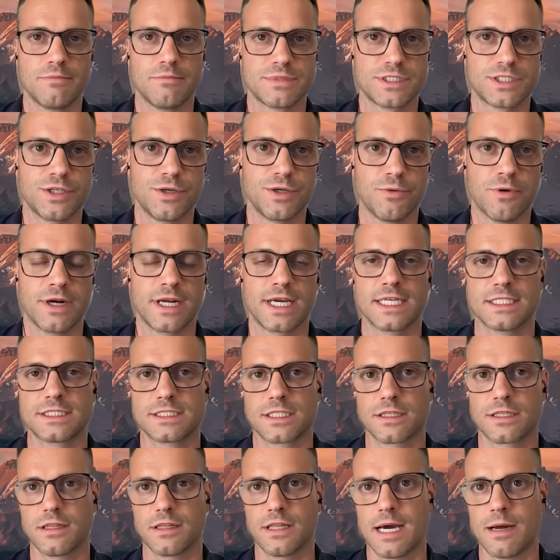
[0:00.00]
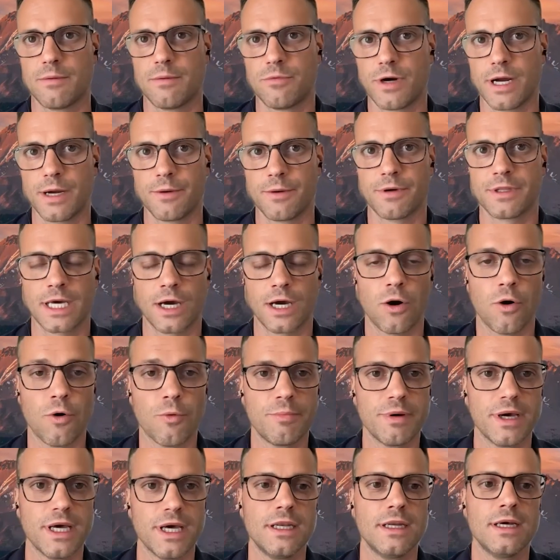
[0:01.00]
So you want to get to the lab right when they
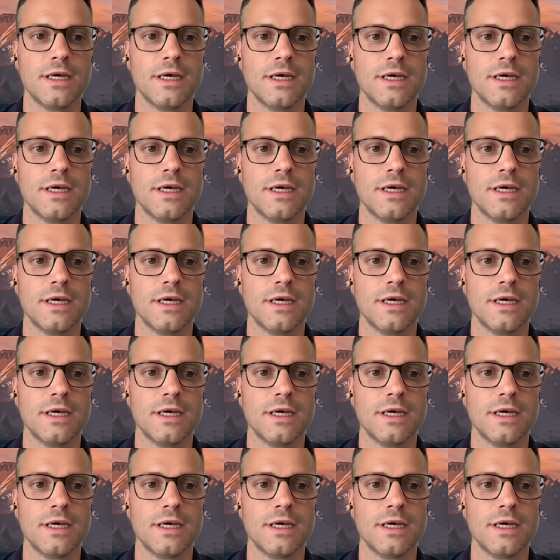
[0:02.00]
open.